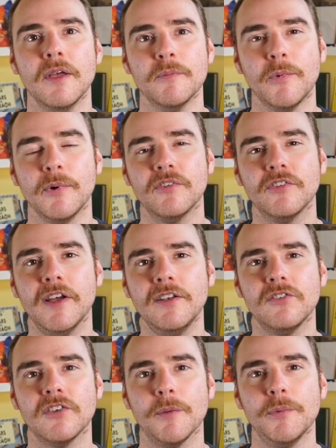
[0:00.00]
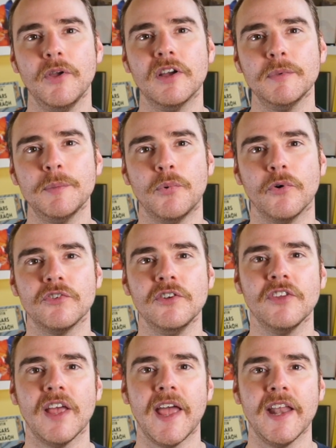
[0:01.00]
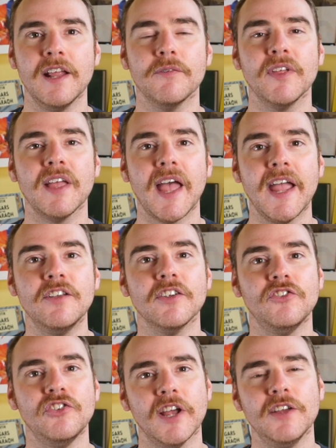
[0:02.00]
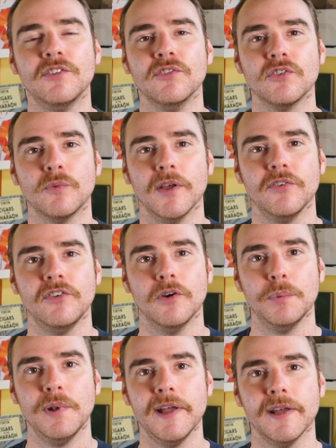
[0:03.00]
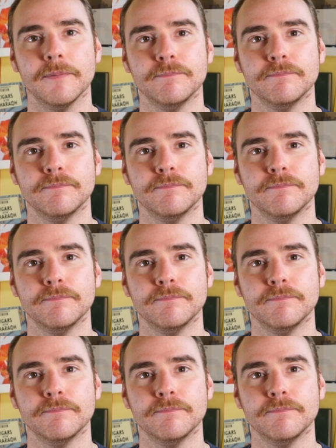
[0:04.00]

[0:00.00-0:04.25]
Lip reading: But with sidestep you can be pushed into any of the 8 adjacent squares to your player.